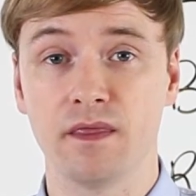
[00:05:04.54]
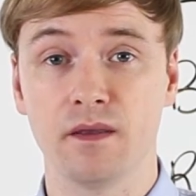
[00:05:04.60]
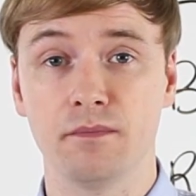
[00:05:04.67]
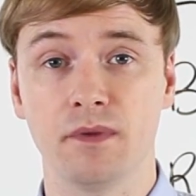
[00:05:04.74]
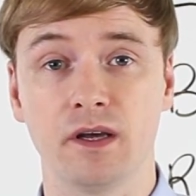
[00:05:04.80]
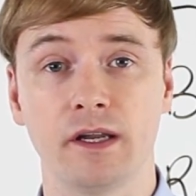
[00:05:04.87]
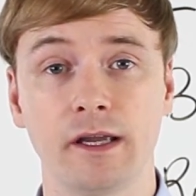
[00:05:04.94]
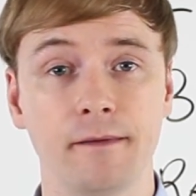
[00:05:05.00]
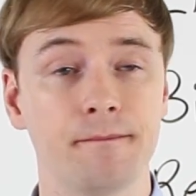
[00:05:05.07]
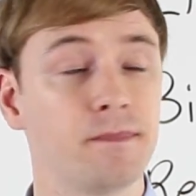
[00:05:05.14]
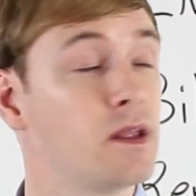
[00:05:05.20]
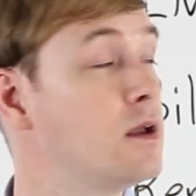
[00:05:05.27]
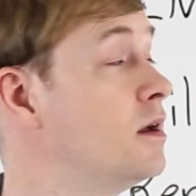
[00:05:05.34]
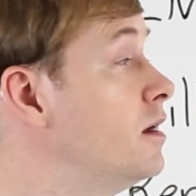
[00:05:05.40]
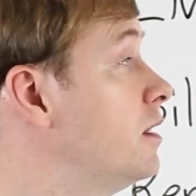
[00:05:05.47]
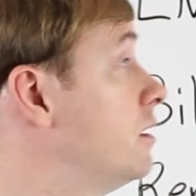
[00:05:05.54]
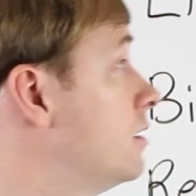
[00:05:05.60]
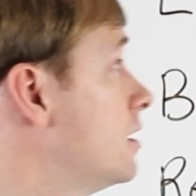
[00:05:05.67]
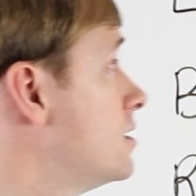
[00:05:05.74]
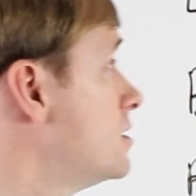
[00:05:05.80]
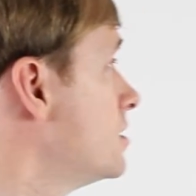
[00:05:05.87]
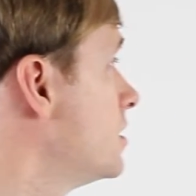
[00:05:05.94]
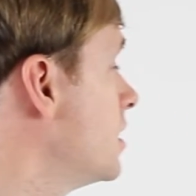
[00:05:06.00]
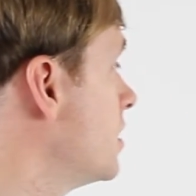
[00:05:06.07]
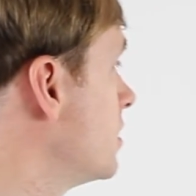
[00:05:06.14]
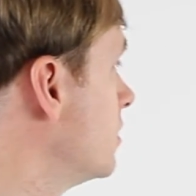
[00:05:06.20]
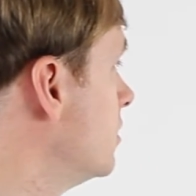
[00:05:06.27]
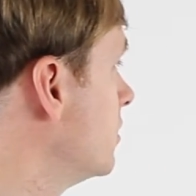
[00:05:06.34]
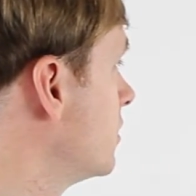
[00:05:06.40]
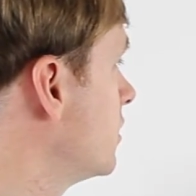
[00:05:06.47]
the money. Let's take a
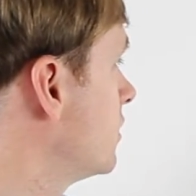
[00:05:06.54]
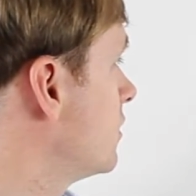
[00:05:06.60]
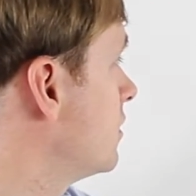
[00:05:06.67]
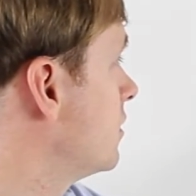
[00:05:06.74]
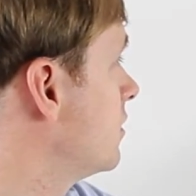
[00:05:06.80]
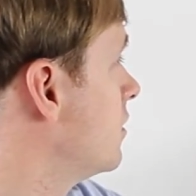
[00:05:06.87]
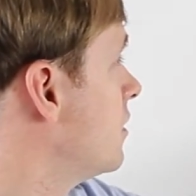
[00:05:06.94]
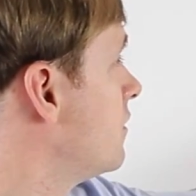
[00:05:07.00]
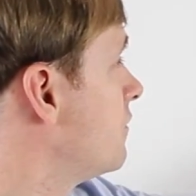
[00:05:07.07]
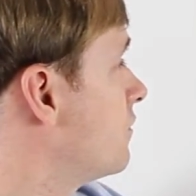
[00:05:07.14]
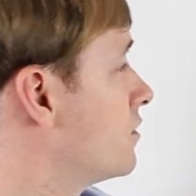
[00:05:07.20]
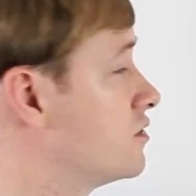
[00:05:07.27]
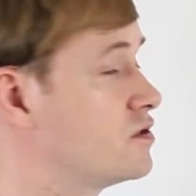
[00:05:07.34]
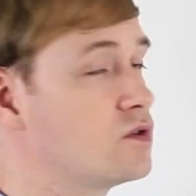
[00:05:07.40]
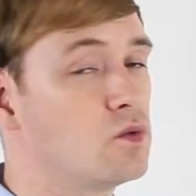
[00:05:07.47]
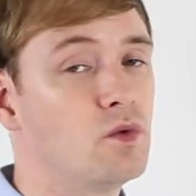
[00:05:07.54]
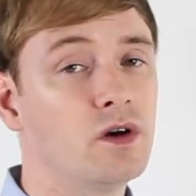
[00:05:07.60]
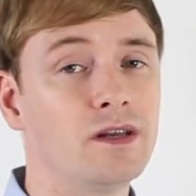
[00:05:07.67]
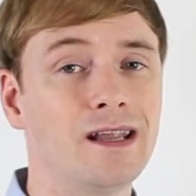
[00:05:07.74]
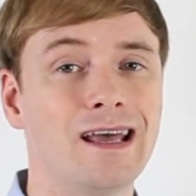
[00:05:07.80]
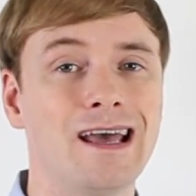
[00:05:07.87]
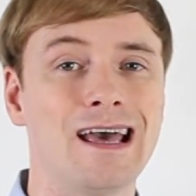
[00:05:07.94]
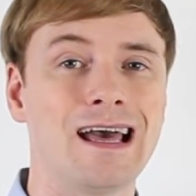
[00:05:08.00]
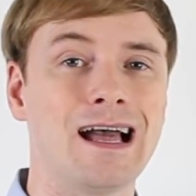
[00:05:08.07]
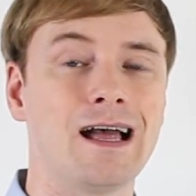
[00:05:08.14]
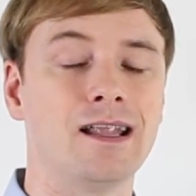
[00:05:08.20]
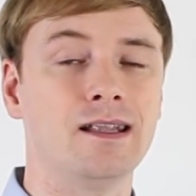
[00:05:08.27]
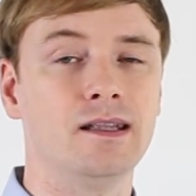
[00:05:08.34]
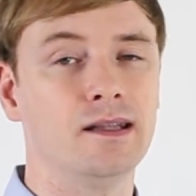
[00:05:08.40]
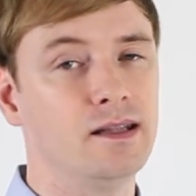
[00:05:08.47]
look at the first one,
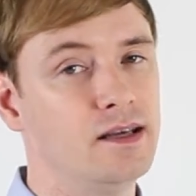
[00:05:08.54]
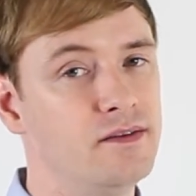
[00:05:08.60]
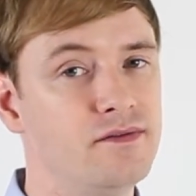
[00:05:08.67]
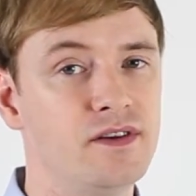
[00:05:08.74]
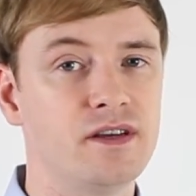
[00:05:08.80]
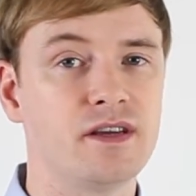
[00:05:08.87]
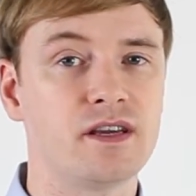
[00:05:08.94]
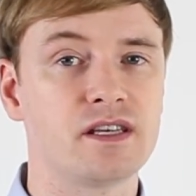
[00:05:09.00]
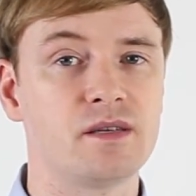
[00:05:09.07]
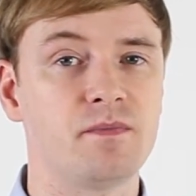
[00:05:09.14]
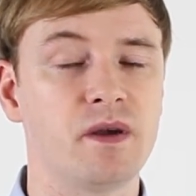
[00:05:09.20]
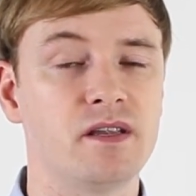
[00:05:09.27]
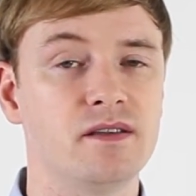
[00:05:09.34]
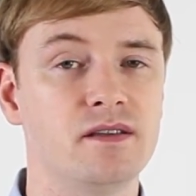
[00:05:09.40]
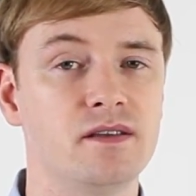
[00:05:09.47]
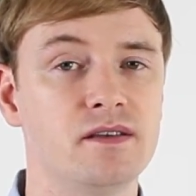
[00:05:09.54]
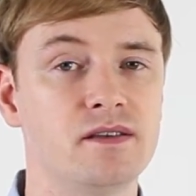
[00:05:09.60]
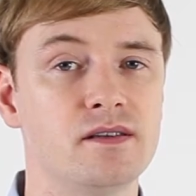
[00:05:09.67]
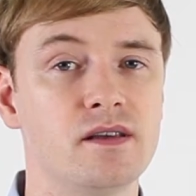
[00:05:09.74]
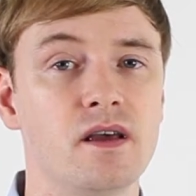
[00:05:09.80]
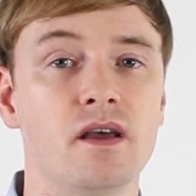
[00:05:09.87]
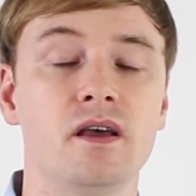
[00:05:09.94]
living expenses.